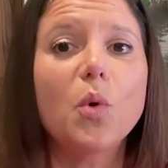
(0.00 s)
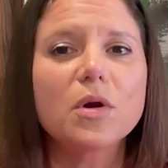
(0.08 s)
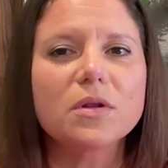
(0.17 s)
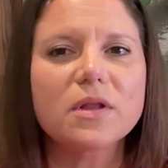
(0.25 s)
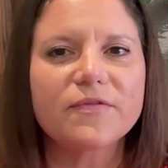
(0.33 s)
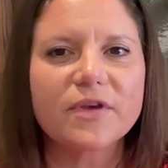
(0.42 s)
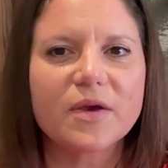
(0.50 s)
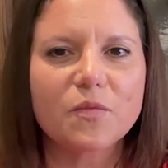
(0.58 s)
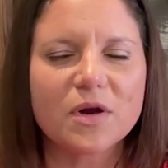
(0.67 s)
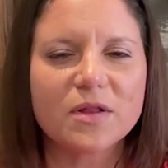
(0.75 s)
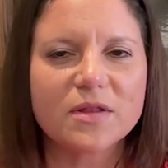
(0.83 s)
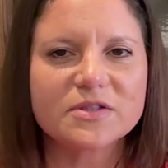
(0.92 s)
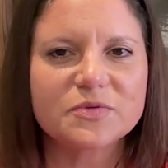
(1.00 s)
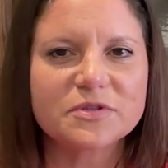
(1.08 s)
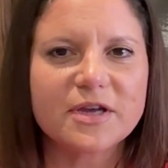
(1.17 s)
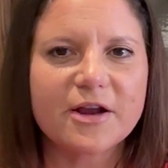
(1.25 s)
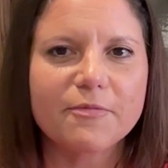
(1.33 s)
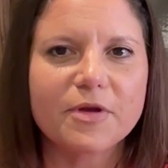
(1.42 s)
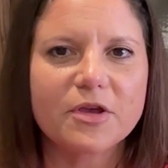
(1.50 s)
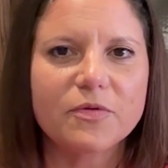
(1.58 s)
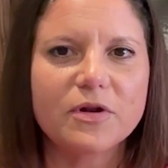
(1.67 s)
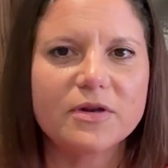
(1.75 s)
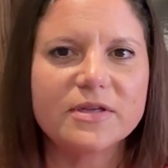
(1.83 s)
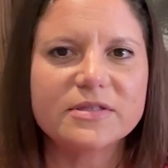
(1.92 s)
or living in one of these retirement
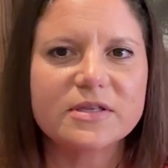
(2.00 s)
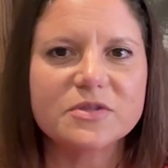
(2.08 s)
communities